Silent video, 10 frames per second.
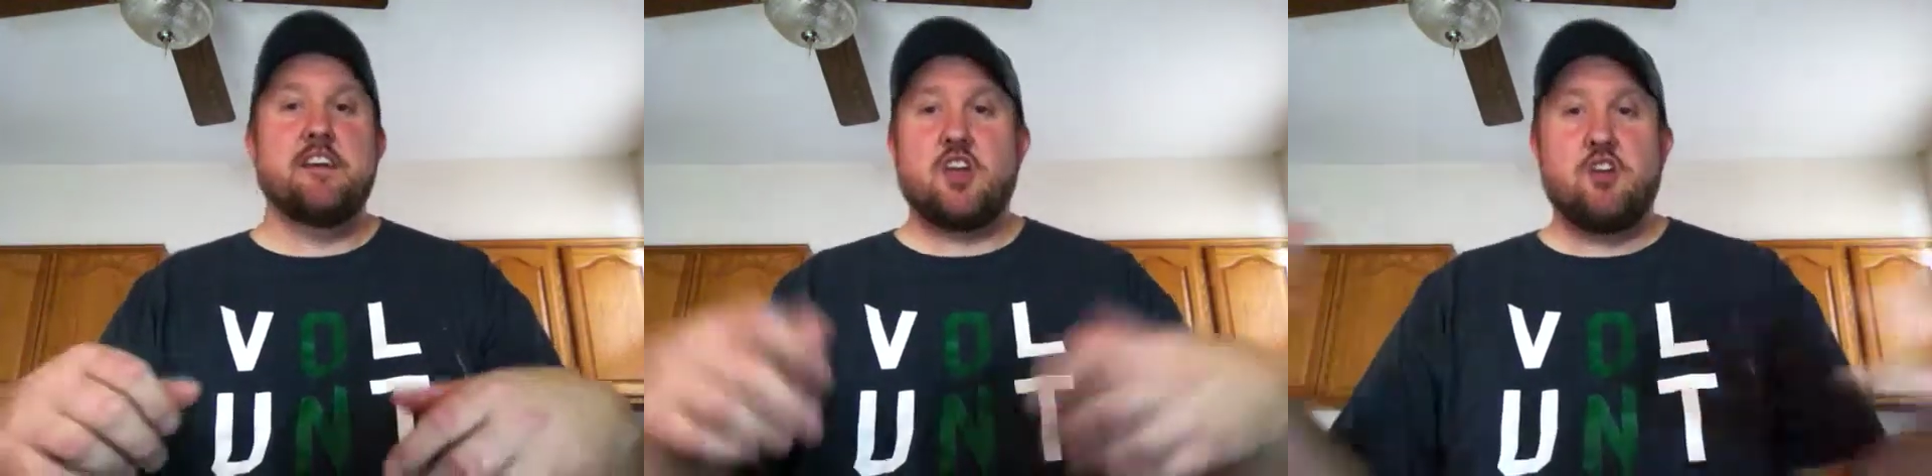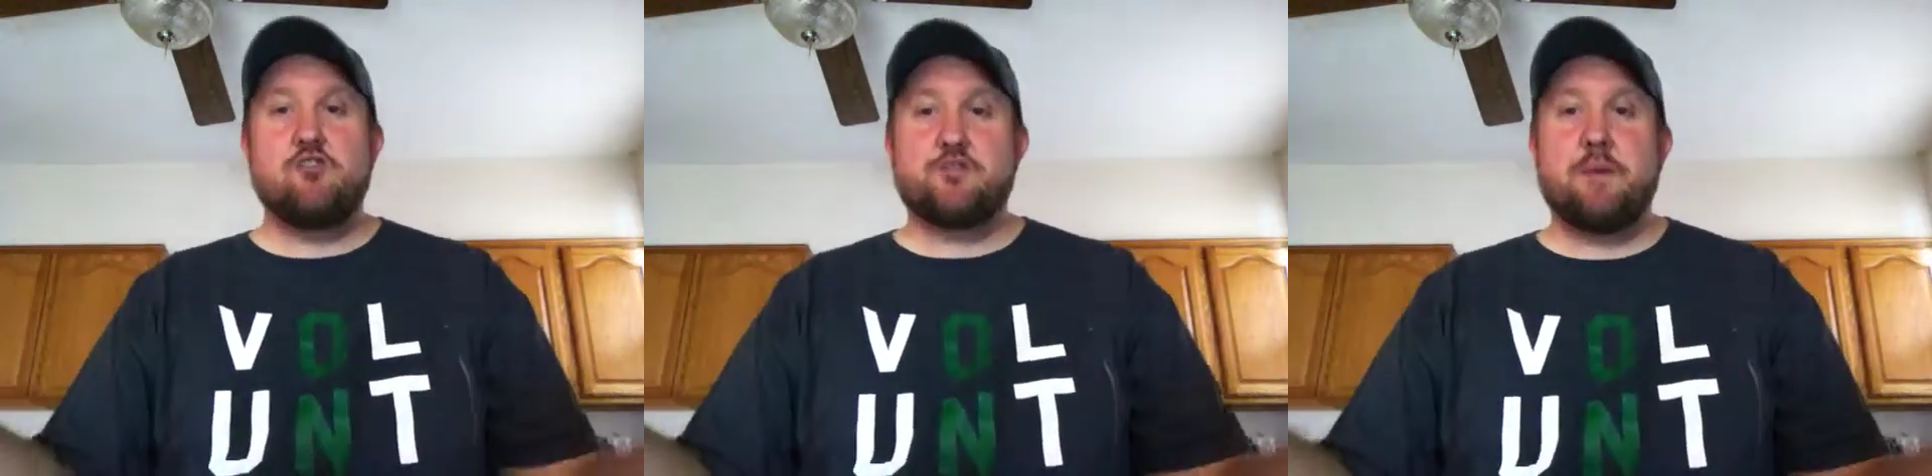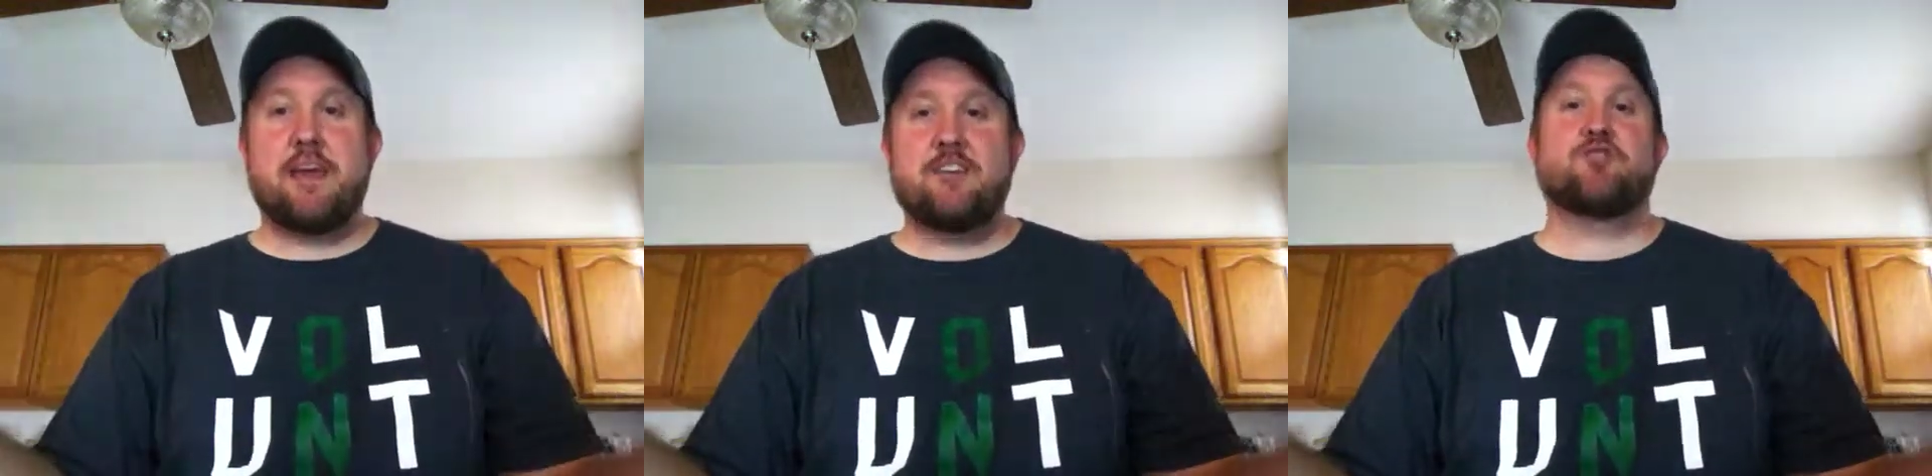huge
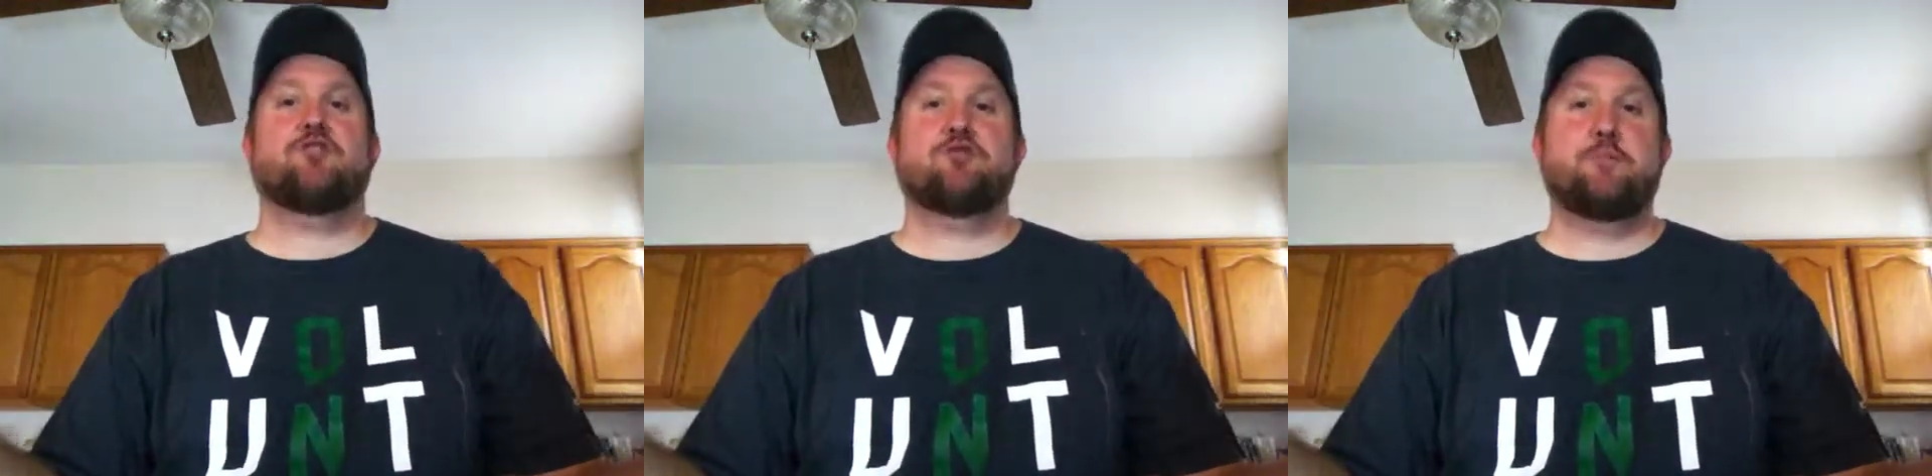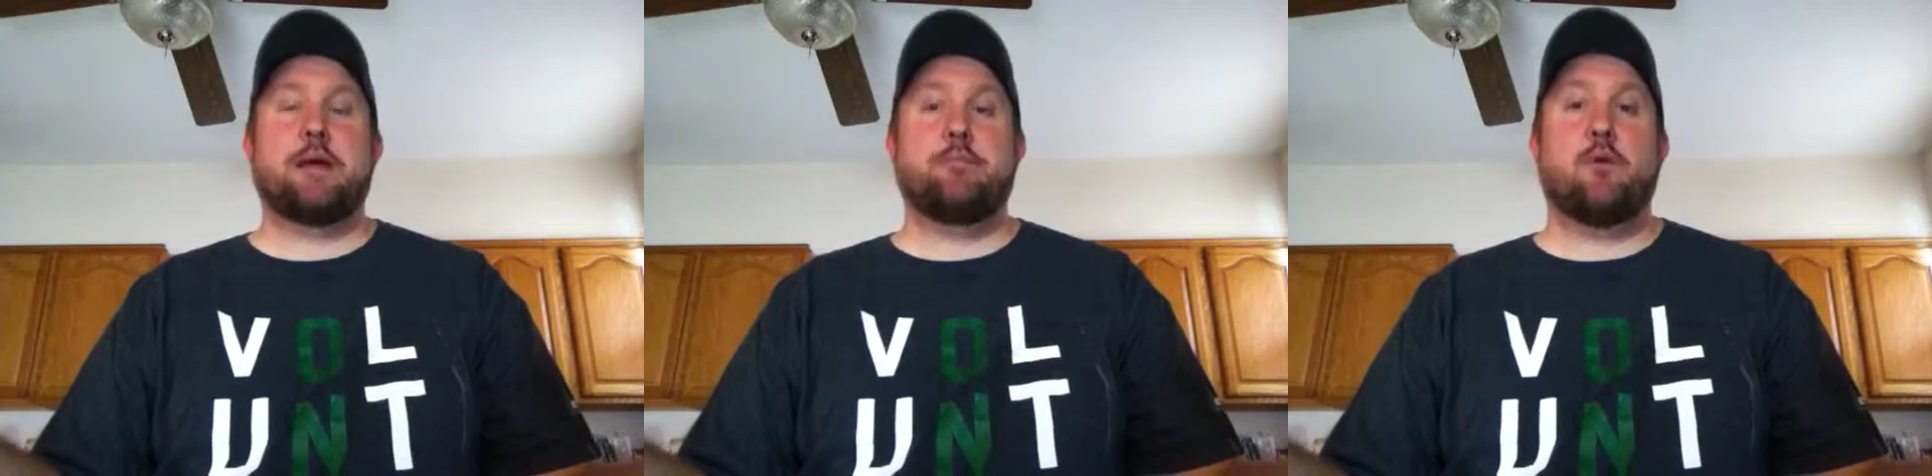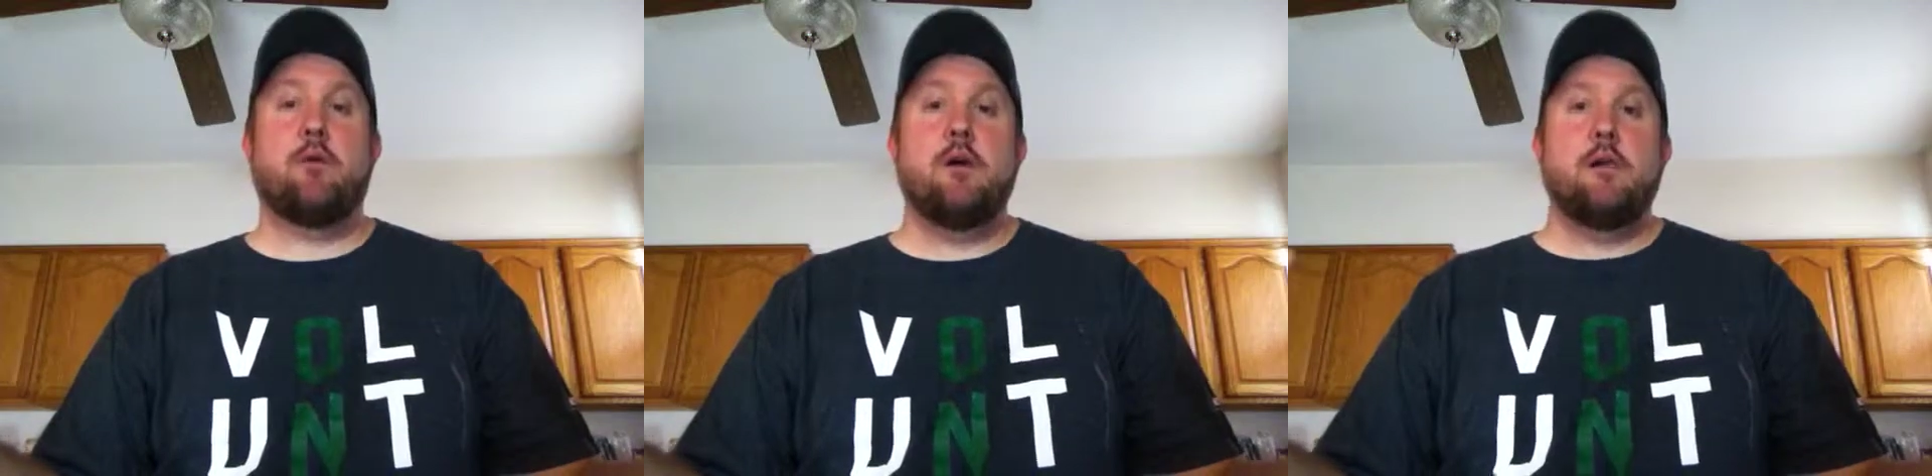mega church
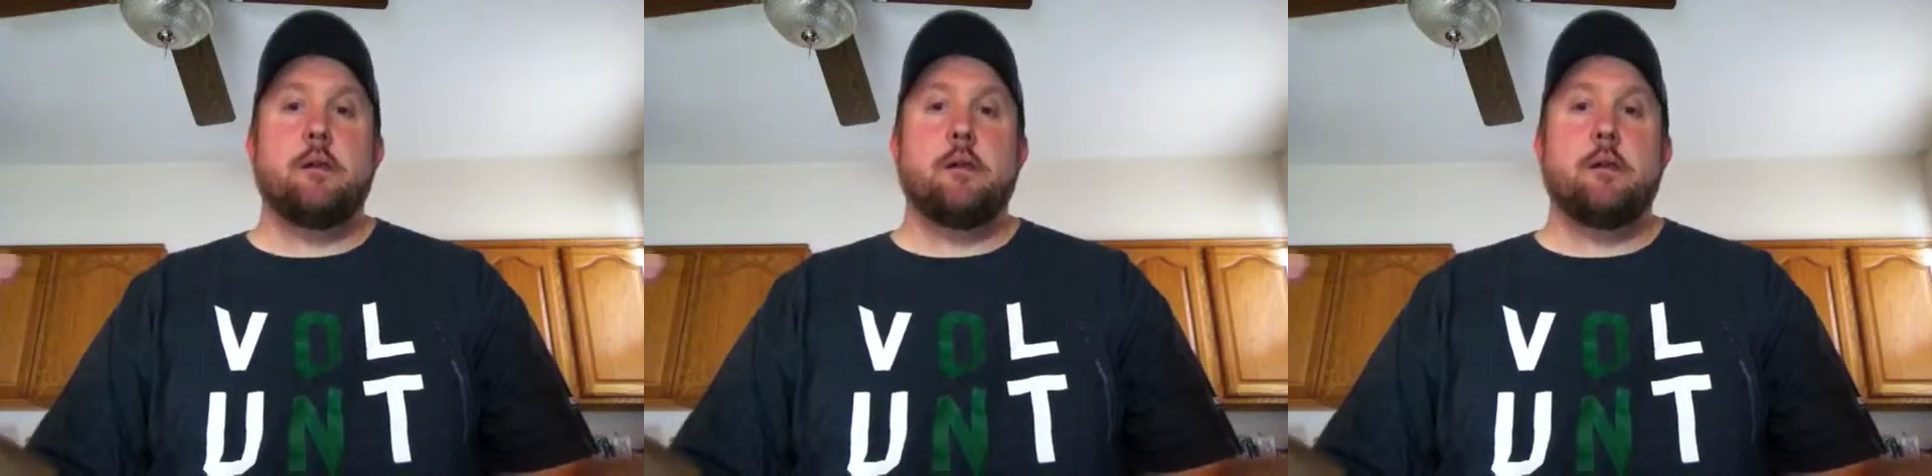people.